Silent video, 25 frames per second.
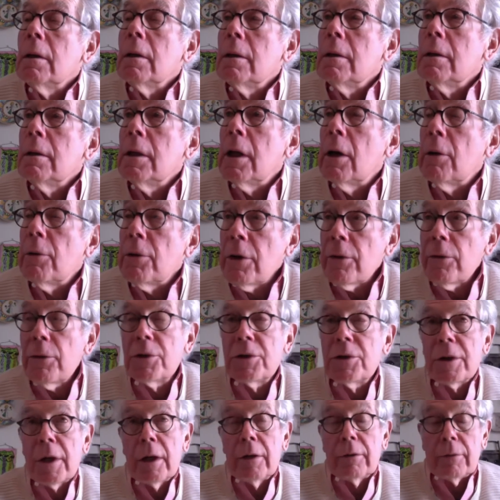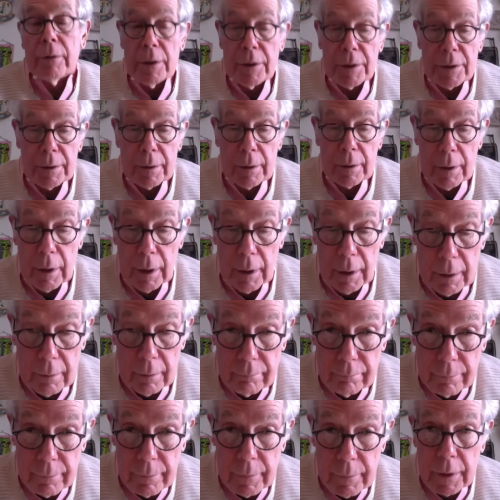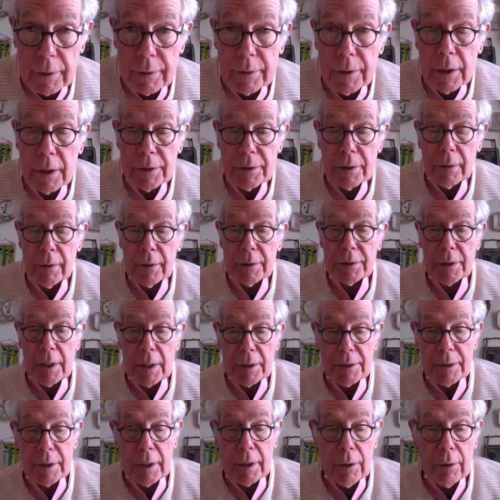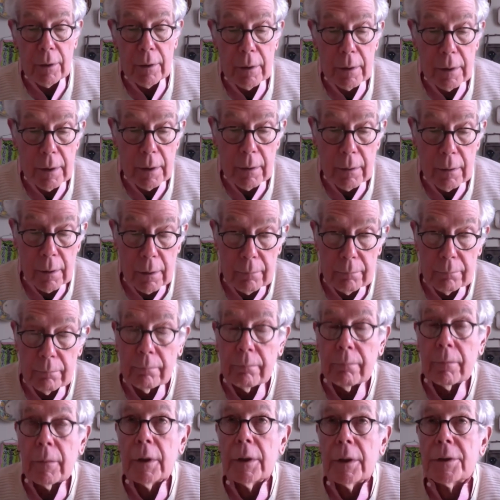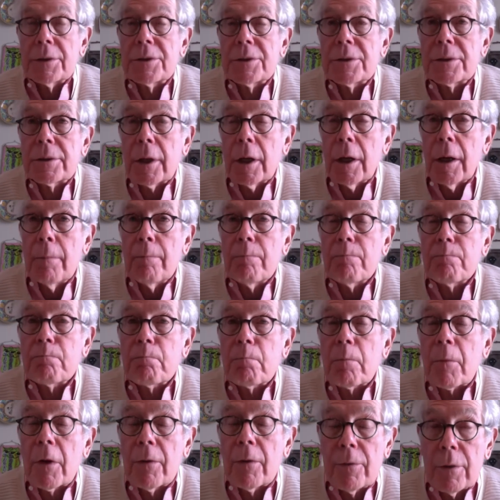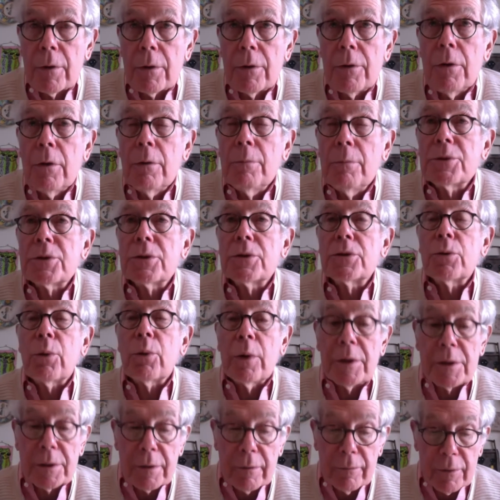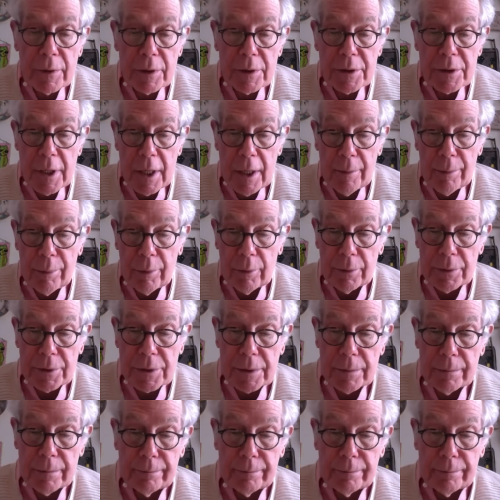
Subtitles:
Now, another challenge in teaching this essay is Hume's choice of examples.